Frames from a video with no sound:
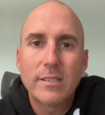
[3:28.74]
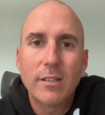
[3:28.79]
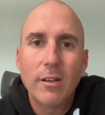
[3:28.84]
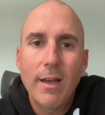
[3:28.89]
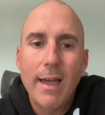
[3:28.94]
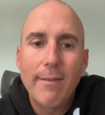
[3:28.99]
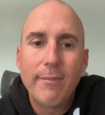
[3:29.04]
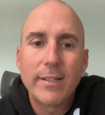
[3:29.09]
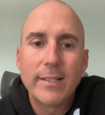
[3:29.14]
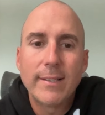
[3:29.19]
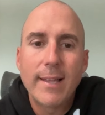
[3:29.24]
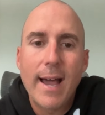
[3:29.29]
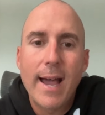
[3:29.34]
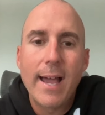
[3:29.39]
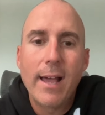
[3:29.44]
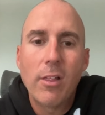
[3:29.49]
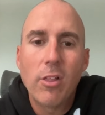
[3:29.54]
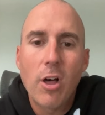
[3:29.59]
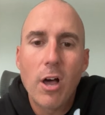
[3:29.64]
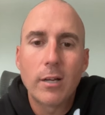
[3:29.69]
still having
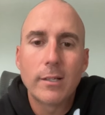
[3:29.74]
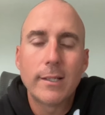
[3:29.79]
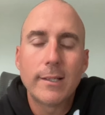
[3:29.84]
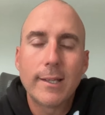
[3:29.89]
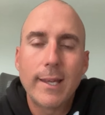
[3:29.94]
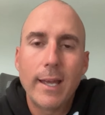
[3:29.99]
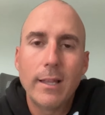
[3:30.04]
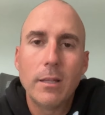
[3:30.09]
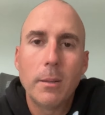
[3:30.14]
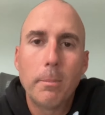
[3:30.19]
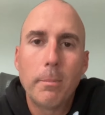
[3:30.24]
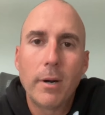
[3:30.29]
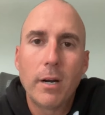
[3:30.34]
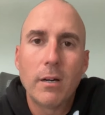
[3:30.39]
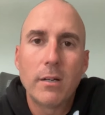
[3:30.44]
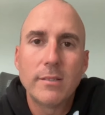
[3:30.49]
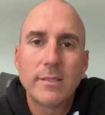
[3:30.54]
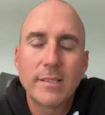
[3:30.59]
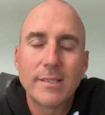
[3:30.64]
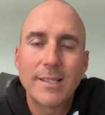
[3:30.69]
dialogue. And Caleb
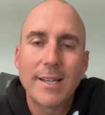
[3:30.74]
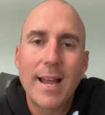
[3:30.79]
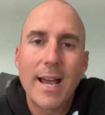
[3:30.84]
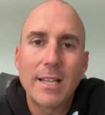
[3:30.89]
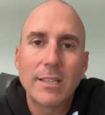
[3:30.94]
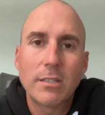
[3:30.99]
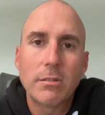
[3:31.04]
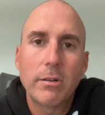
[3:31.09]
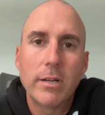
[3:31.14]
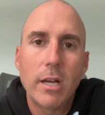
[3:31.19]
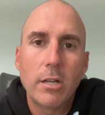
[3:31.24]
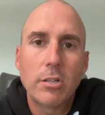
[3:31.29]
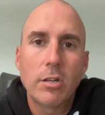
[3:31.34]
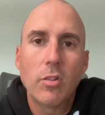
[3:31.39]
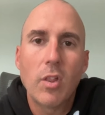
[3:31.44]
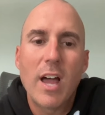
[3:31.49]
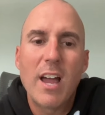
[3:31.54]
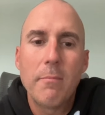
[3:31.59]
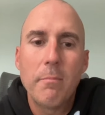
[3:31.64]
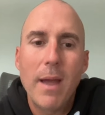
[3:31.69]
Burns is an on three
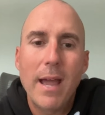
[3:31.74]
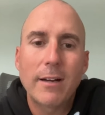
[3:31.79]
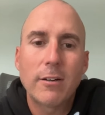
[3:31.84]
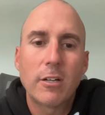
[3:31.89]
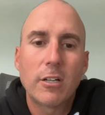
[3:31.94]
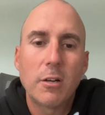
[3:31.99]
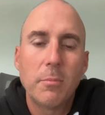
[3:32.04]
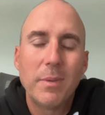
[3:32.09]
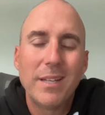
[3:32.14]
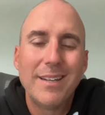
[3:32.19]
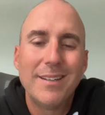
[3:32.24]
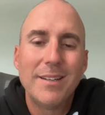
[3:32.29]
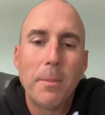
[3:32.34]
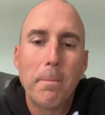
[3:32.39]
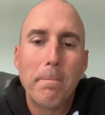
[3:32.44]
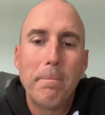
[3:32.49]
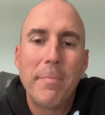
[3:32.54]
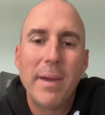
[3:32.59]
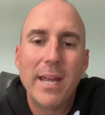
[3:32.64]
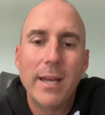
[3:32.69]
hundred linebacker committed to
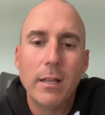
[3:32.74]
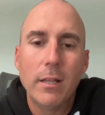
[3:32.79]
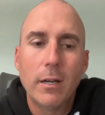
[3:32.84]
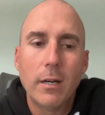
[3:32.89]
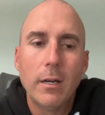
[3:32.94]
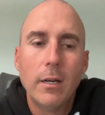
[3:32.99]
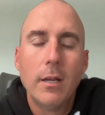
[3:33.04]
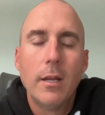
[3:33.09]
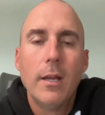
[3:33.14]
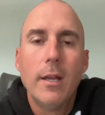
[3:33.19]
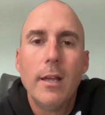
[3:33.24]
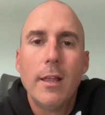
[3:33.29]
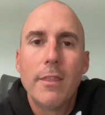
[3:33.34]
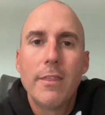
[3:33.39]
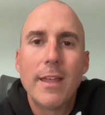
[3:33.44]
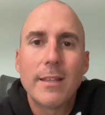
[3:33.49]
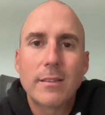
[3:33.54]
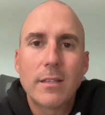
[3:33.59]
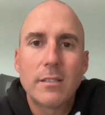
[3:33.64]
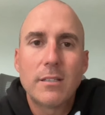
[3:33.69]
Baylor
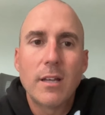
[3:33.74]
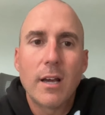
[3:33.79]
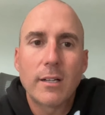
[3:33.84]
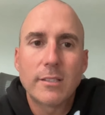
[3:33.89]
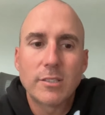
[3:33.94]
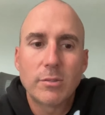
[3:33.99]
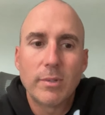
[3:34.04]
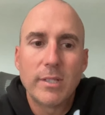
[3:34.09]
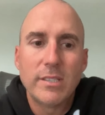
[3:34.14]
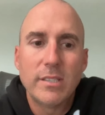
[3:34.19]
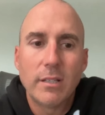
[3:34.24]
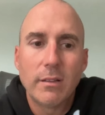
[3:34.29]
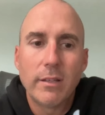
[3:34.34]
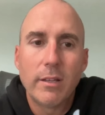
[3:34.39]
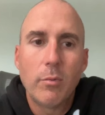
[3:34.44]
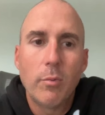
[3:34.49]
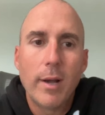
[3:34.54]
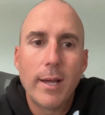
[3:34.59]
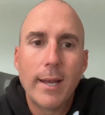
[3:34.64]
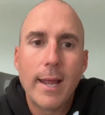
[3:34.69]
that the Ducks
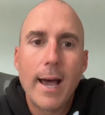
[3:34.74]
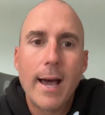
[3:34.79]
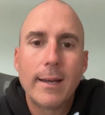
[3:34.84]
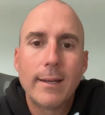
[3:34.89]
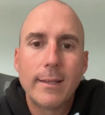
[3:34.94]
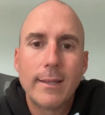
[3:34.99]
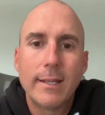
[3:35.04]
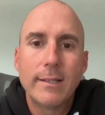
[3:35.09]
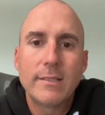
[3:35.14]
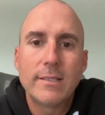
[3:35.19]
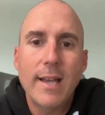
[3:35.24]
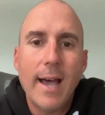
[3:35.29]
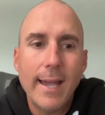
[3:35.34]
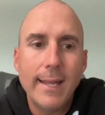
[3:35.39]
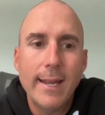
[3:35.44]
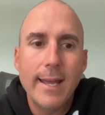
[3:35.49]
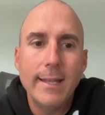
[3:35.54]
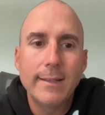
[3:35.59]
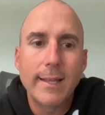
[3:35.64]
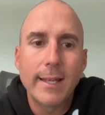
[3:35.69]
recently went on. And then
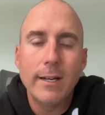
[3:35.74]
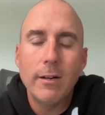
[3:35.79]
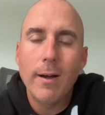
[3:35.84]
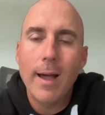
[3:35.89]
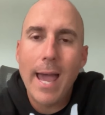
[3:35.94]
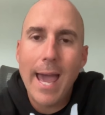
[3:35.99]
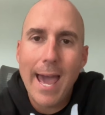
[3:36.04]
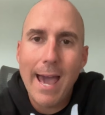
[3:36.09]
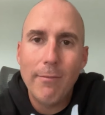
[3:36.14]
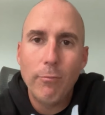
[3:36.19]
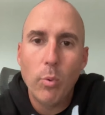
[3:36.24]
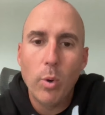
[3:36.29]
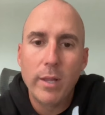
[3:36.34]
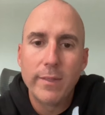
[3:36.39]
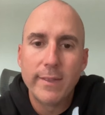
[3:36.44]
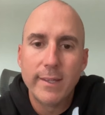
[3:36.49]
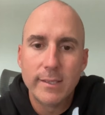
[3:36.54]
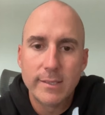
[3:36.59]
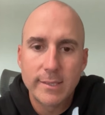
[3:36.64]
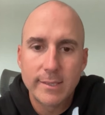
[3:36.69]
tight end, they don't have
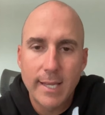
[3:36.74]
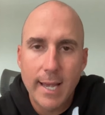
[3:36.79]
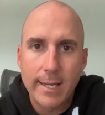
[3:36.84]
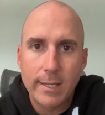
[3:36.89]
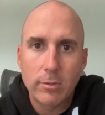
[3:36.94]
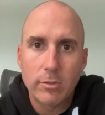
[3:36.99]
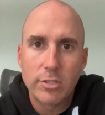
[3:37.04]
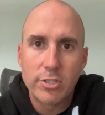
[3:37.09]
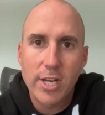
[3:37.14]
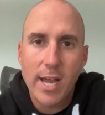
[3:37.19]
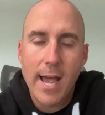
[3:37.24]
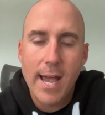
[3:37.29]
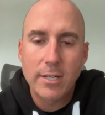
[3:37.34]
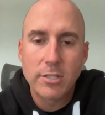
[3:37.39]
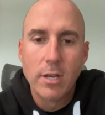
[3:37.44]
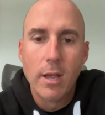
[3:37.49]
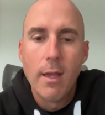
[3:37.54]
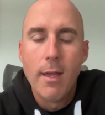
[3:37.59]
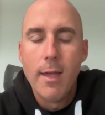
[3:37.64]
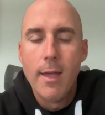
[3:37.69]
one this cycle,
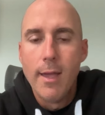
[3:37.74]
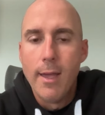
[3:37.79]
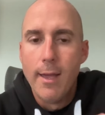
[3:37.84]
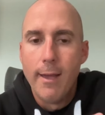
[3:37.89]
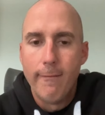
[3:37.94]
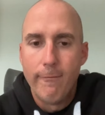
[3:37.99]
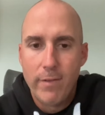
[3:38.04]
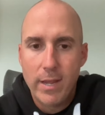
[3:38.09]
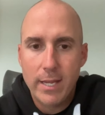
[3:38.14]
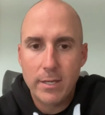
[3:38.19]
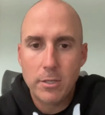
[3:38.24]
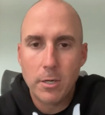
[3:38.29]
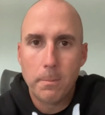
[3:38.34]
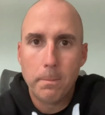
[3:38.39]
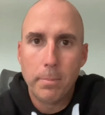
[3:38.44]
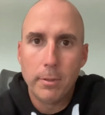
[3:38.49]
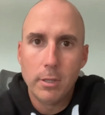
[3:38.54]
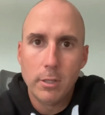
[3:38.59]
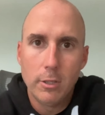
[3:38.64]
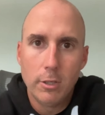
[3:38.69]
Josh. Mm-hmm.
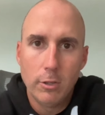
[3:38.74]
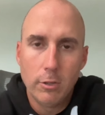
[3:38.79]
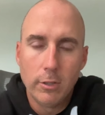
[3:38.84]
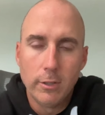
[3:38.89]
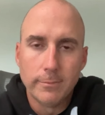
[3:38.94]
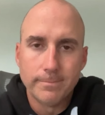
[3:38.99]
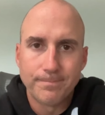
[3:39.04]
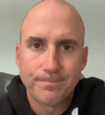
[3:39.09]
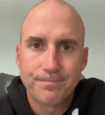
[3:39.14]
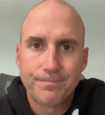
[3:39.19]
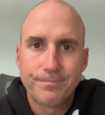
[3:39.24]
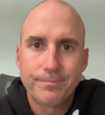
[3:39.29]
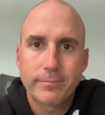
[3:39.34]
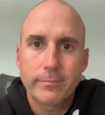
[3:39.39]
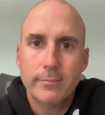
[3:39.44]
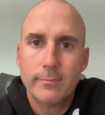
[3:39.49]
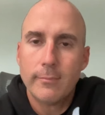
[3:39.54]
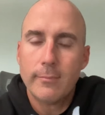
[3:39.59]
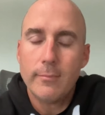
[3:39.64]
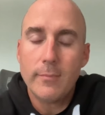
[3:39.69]
Vander Ploeg.
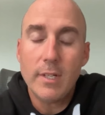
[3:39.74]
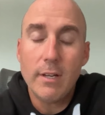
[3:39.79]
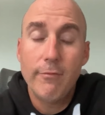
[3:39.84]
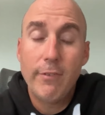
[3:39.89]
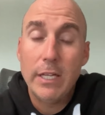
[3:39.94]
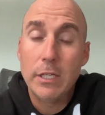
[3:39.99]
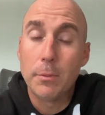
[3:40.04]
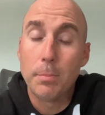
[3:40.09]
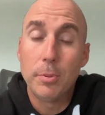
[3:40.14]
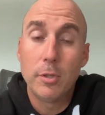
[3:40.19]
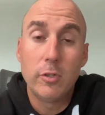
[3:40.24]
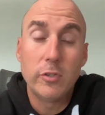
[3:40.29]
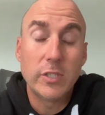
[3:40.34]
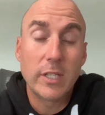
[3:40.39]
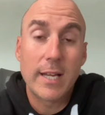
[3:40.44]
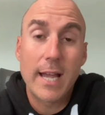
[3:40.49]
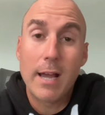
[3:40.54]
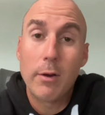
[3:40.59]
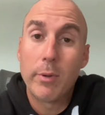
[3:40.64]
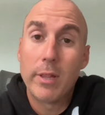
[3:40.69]
Vander Ploeg's
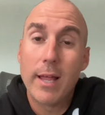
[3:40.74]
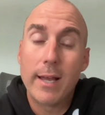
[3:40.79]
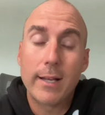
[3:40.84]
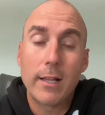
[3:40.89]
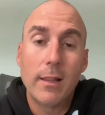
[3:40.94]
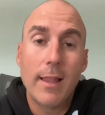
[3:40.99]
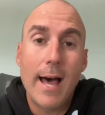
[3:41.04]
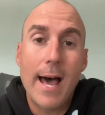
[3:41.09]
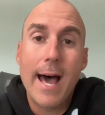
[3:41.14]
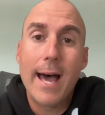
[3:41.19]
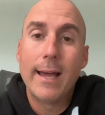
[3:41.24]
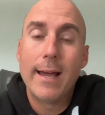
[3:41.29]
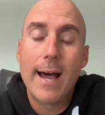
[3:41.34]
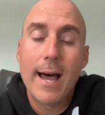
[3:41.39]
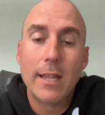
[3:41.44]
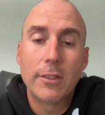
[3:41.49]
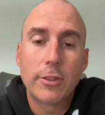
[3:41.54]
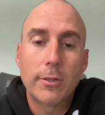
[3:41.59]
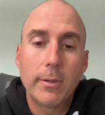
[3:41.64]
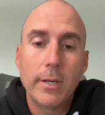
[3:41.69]
a guy we like a lot,
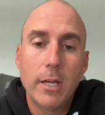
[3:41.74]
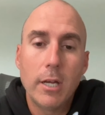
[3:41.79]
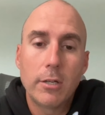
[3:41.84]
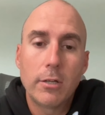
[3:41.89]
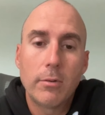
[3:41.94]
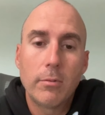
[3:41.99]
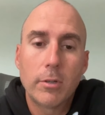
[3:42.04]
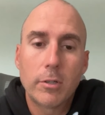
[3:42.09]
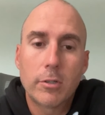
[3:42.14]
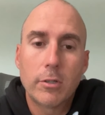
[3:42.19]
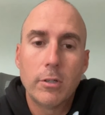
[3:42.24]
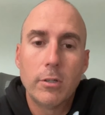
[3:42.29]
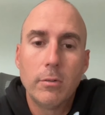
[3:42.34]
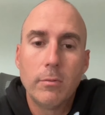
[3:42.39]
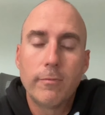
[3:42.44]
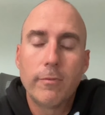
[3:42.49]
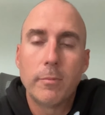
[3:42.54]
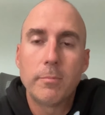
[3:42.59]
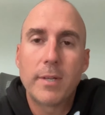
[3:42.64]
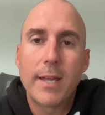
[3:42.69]
on three hundred
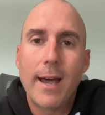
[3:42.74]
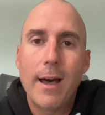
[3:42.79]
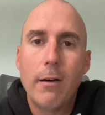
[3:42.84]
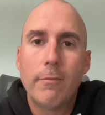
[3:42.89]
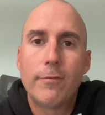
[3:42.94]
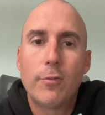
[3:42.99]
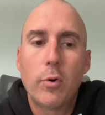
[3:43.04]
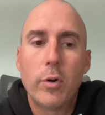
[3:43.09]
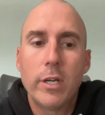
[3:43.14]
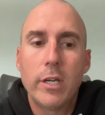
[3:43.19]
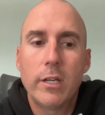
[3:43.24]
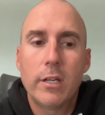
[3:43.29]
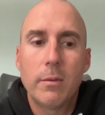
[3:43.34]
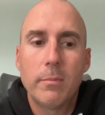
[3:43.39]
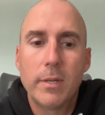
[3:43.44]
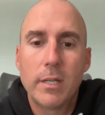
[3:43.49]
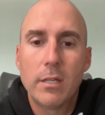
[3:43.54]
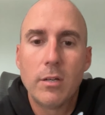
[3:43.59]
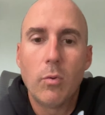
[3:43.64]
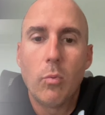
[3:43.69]
recruit from California,
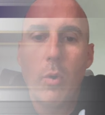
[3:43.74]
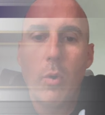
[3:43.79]
committed